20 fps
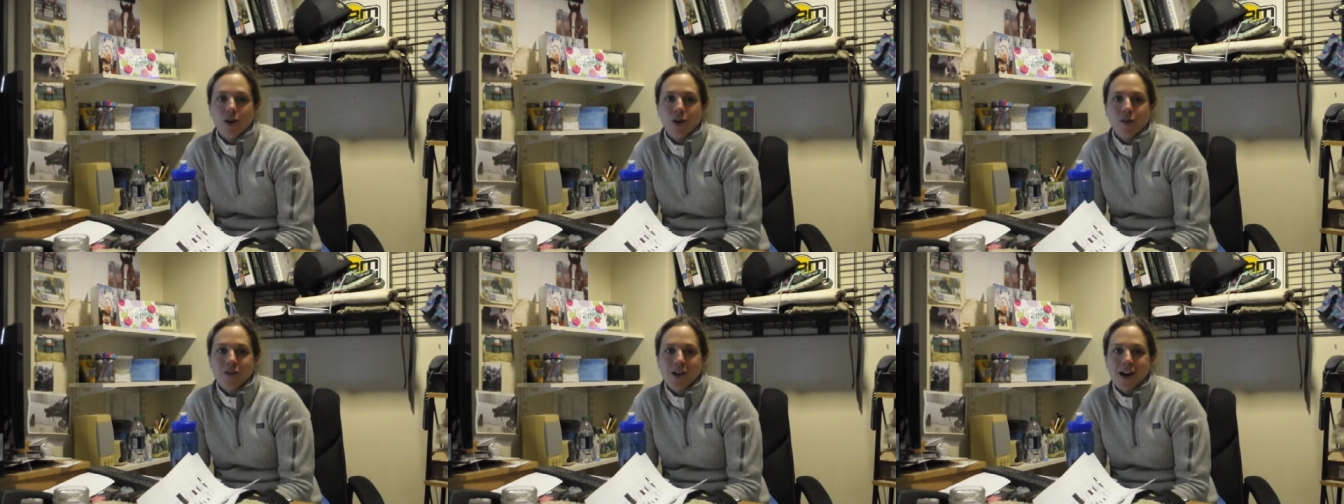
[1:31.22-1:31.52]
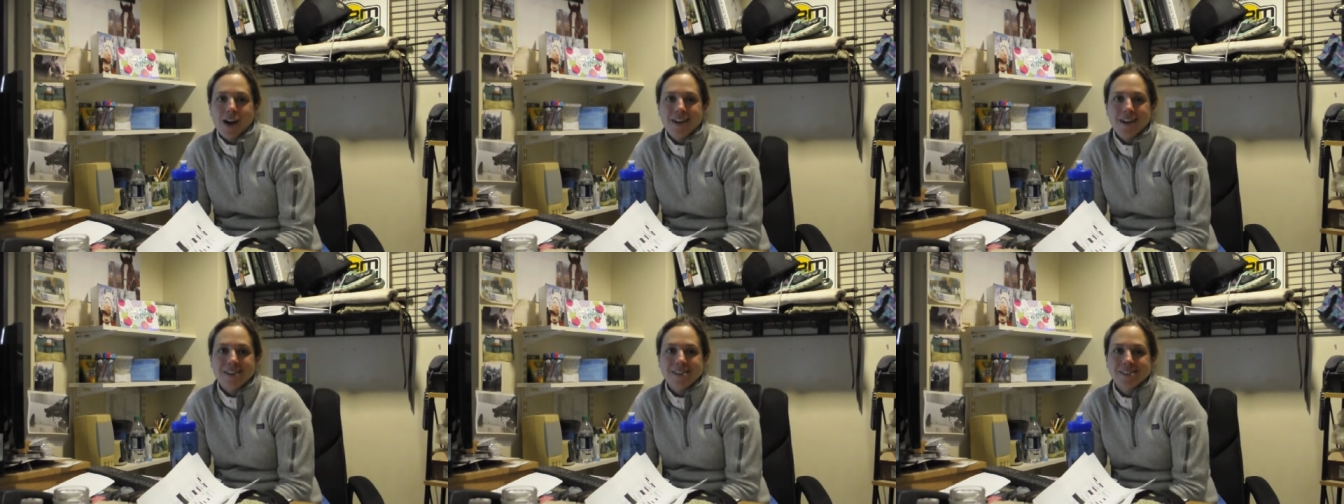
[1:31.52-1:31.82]

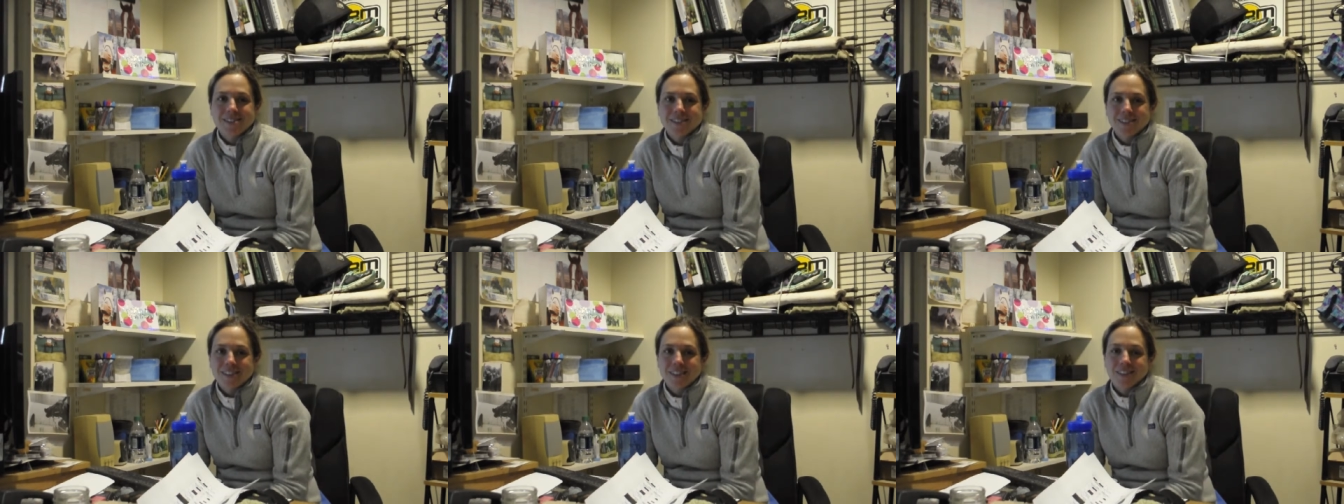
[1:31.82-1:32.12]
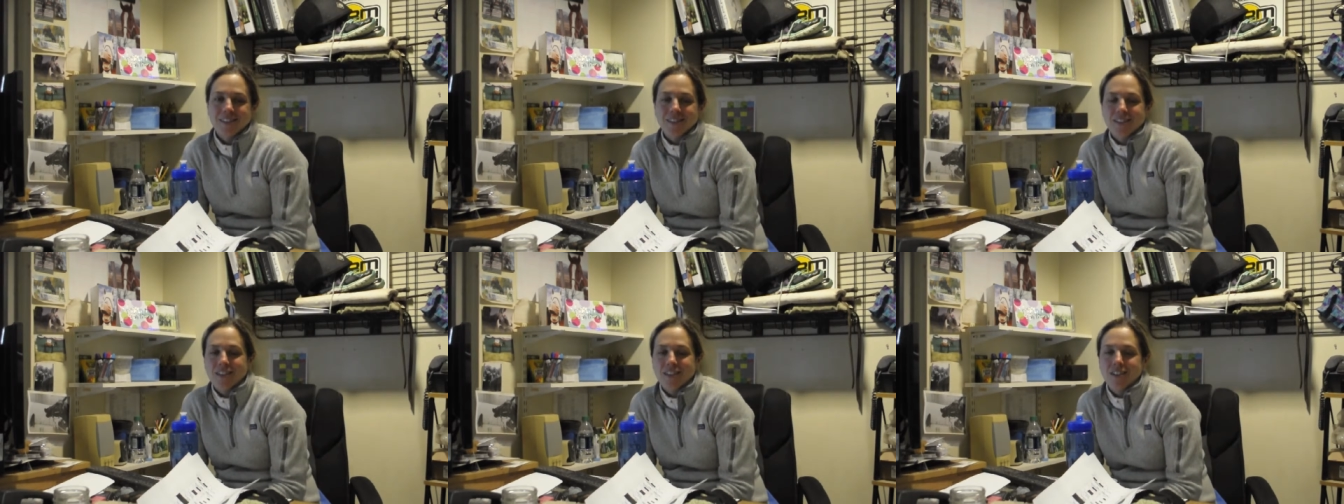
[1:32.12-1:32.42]
arise,
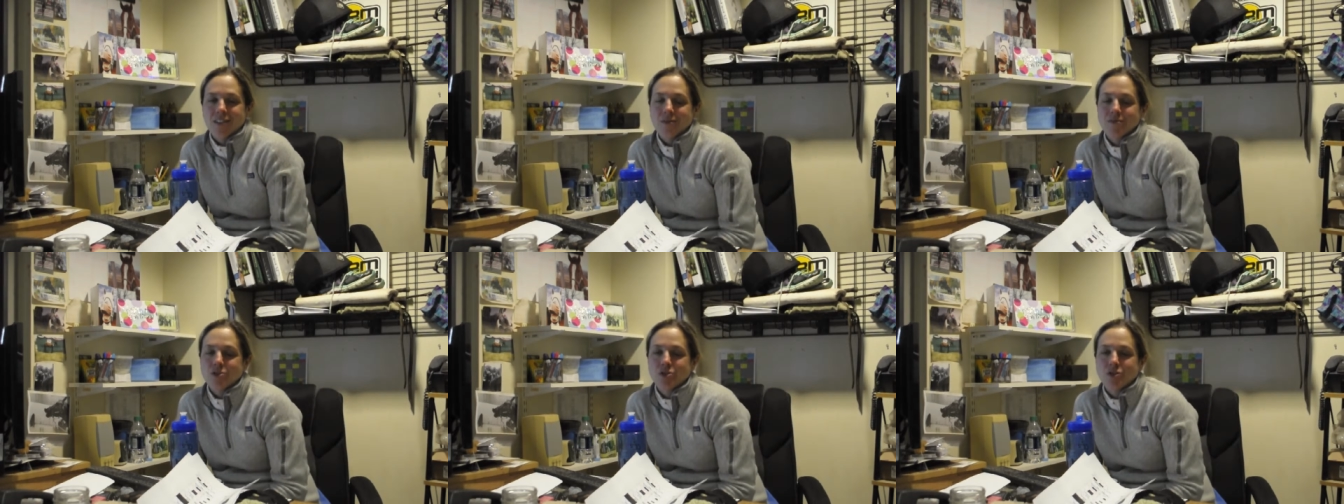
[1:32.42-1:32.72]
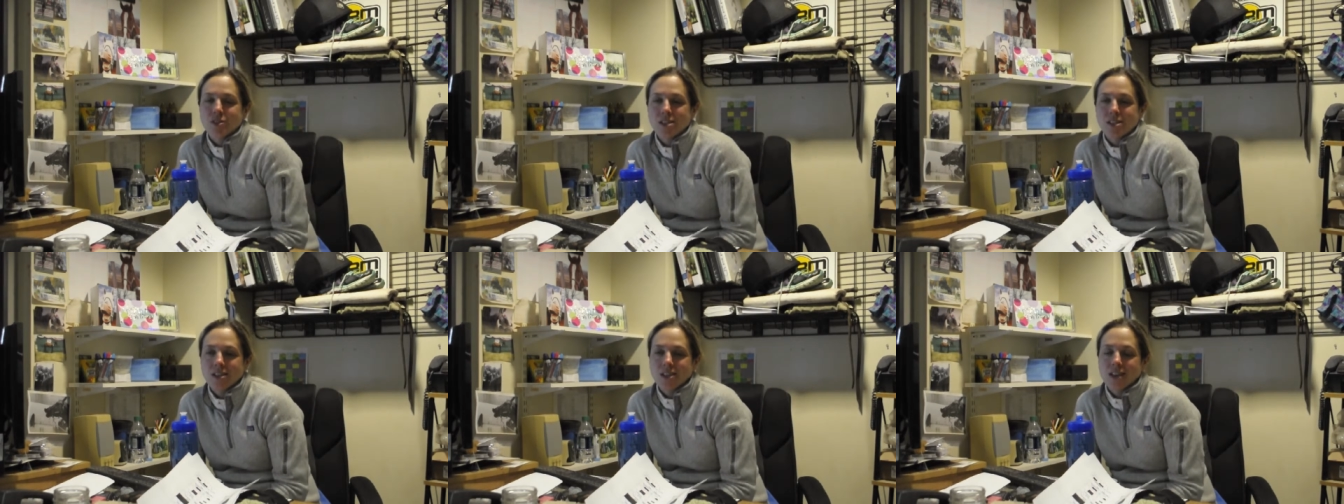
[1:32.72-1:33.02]
um,
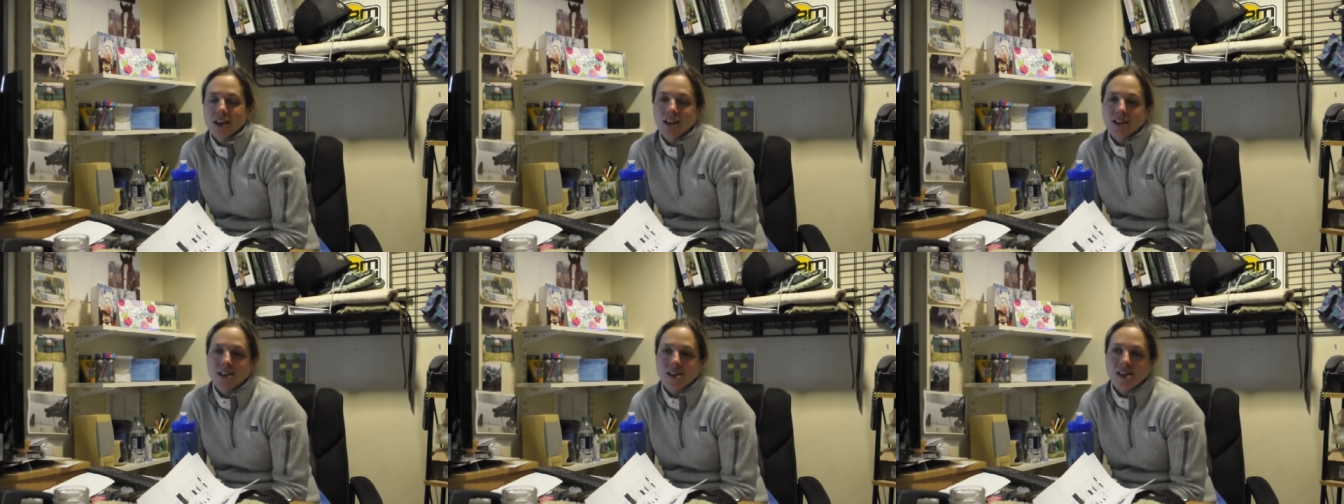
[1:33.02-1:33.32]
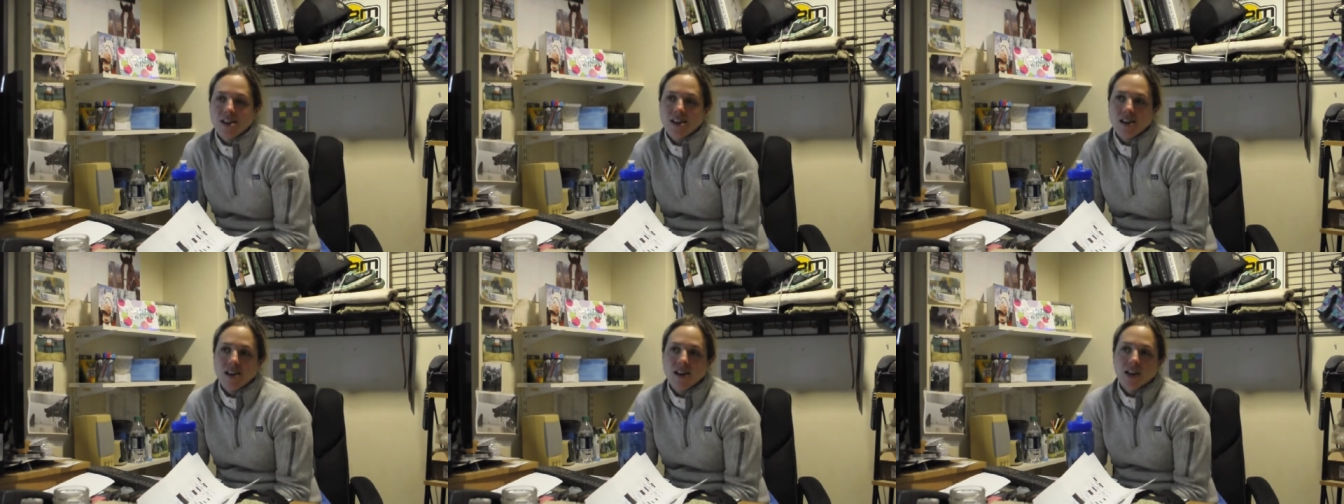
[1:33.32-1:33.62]
treating
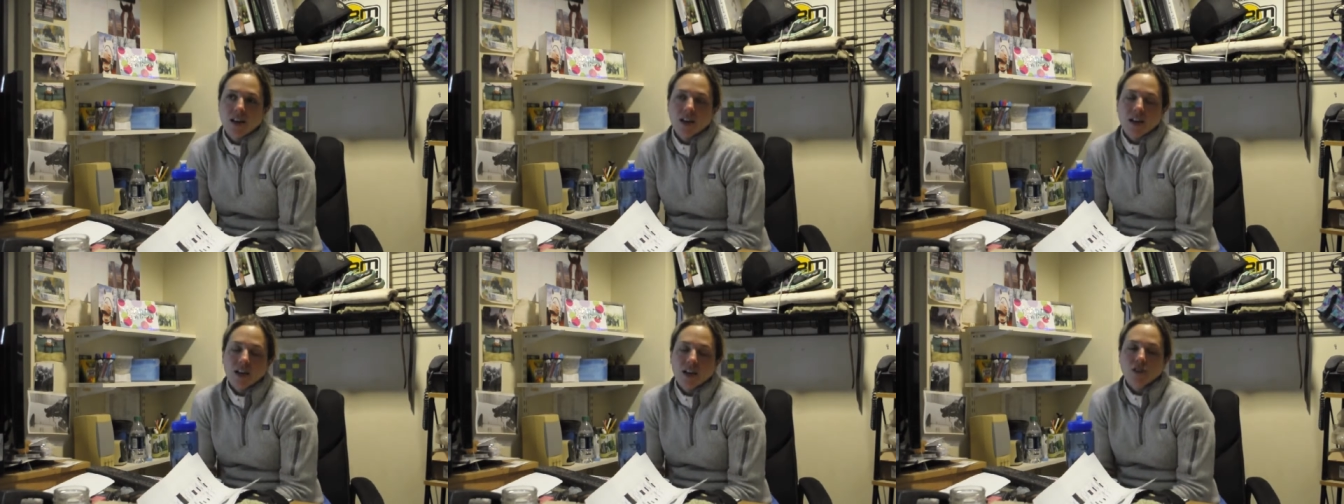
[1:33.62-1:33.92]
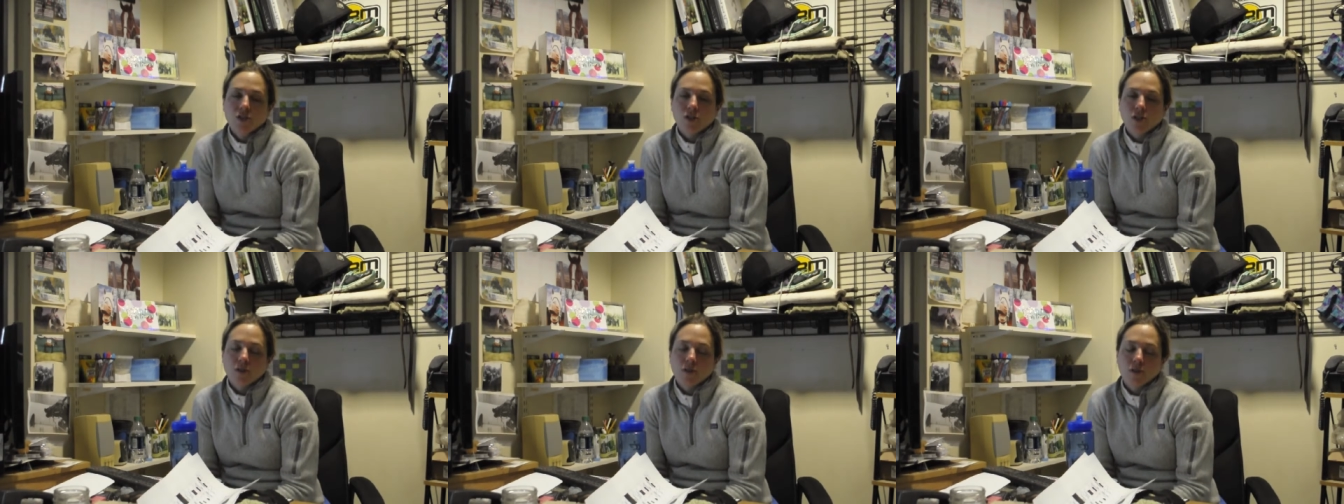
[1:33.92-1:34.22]
any
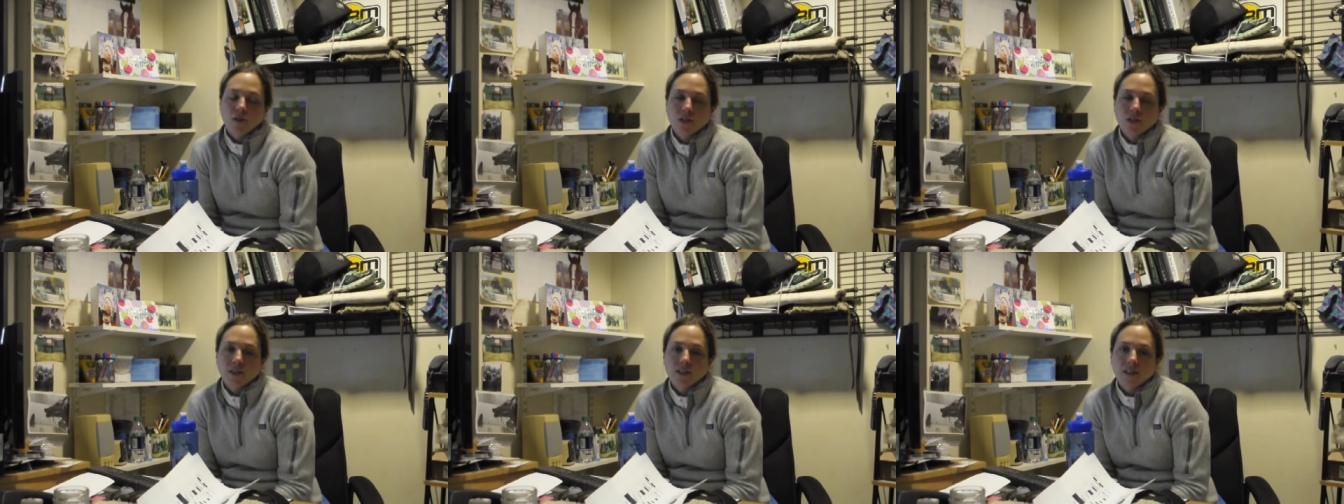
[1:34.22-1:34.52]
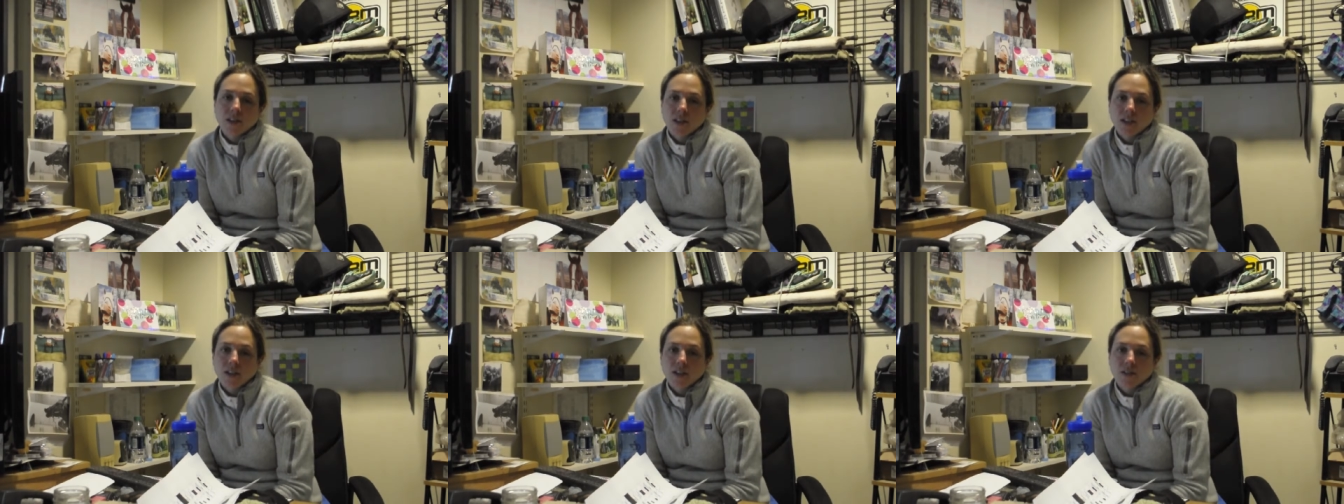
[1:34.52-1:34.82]
injured
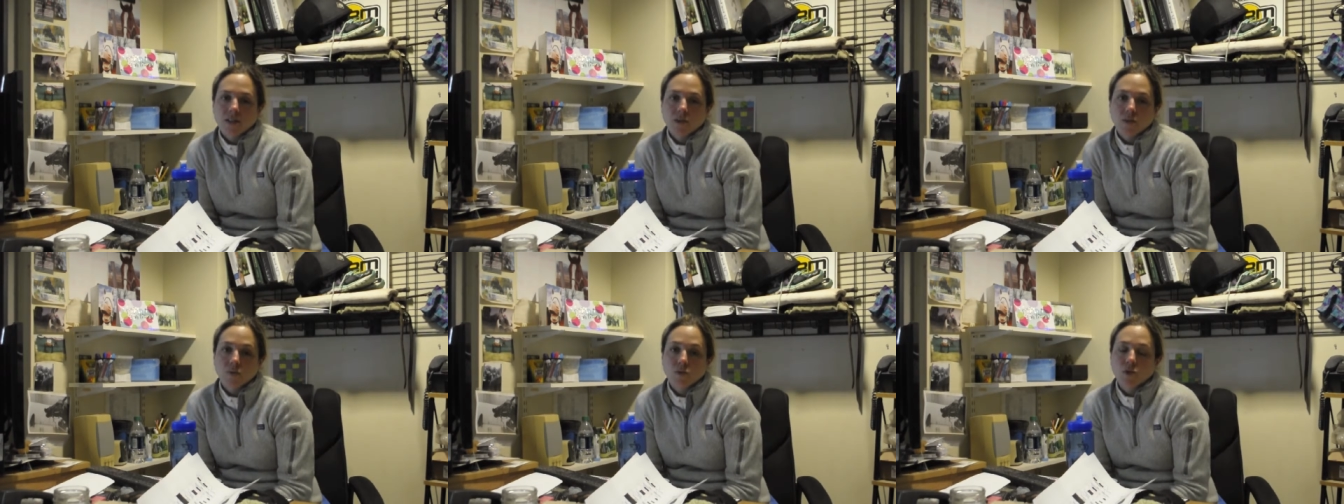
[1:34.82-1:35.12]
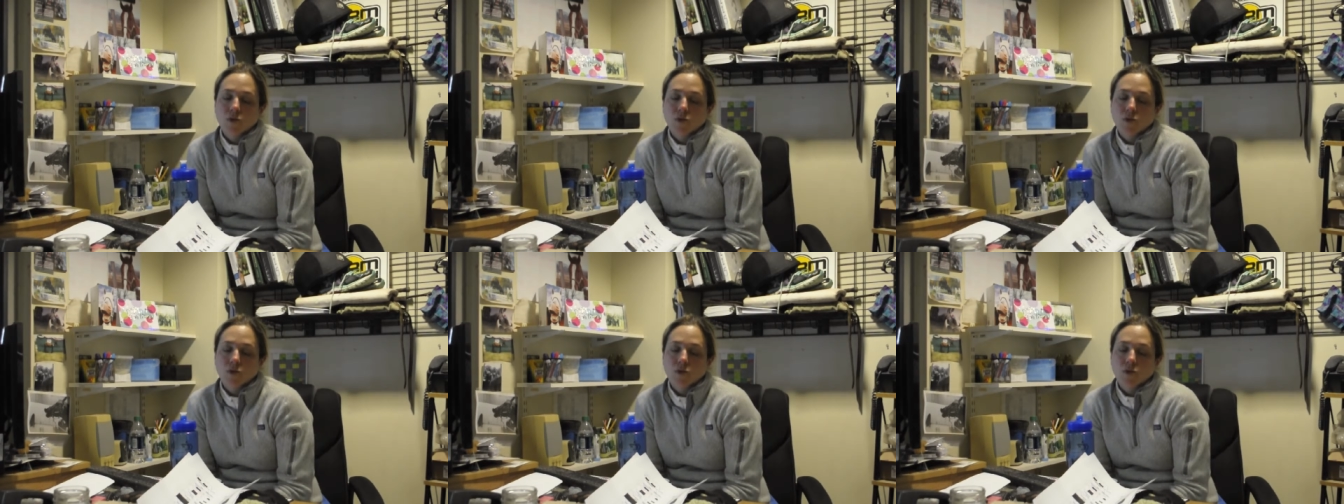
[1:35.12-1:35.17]
horses,